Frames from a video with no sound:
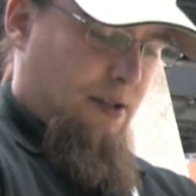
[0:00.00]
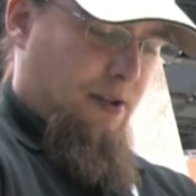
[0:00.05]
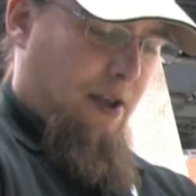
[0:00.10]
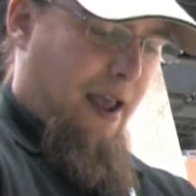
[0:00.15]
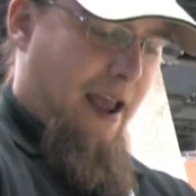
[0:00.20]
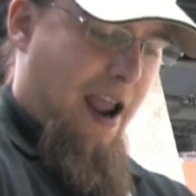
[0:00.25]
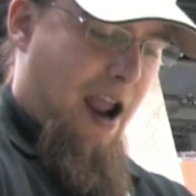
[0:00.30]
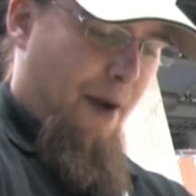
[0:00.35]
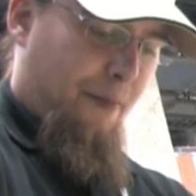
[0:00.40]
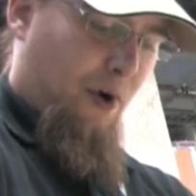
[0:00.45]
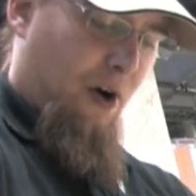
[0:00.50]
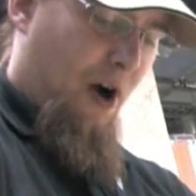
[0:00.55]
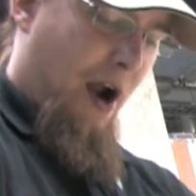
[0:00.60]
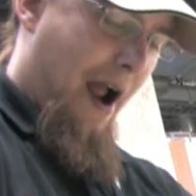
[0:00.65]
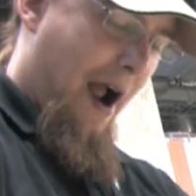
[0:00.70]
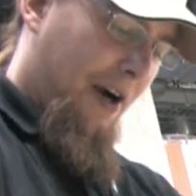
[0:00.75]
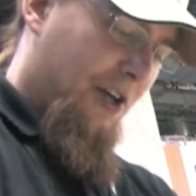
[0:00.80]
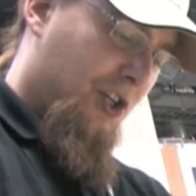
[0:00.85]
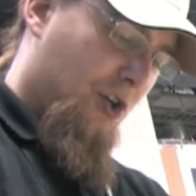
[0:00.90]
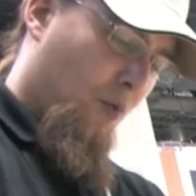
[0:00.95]
the hammer
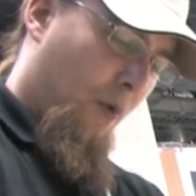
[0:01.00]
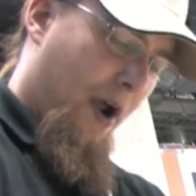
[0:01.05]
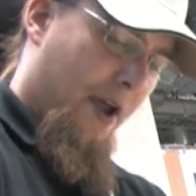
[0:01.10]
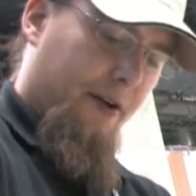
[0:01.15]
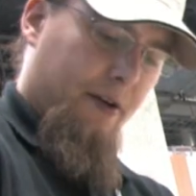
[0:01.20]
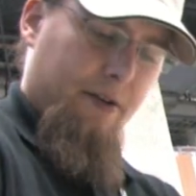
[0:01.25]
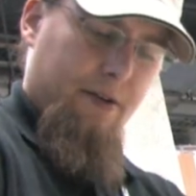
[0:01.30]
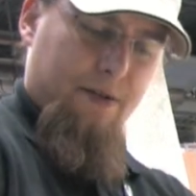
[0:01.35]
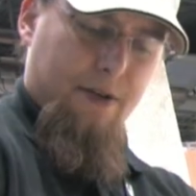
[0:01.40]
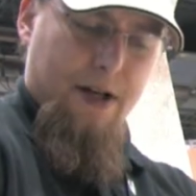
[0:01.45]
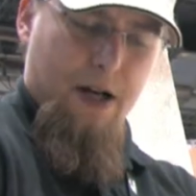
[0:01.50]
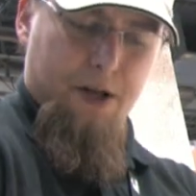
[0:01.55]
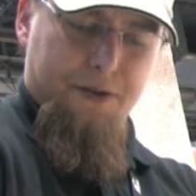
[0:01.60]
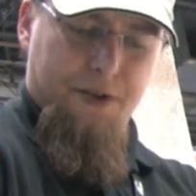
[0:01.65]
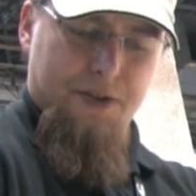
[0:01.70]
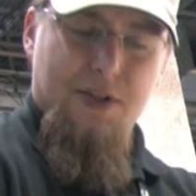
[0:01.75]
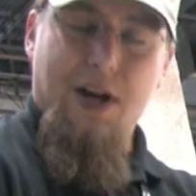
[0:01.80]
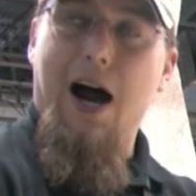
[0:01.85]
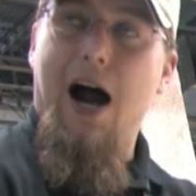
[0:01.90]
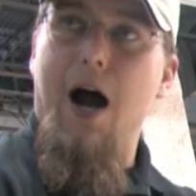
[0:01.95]
actuator here at
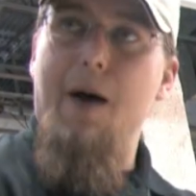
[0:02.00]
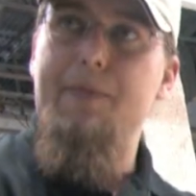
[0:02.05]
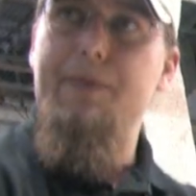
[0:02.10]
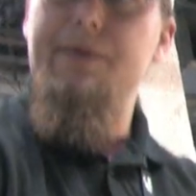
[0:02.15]
the top